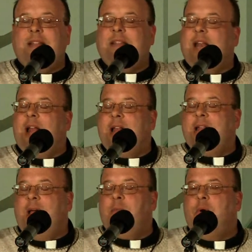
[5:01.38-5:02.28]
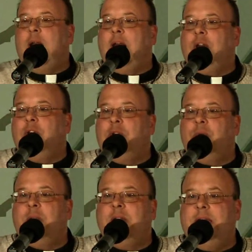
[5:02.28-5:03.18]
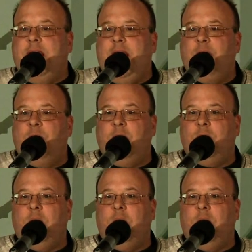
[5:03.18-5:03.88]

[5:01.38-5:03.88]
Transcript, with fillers: that at that point I couldn't really name what it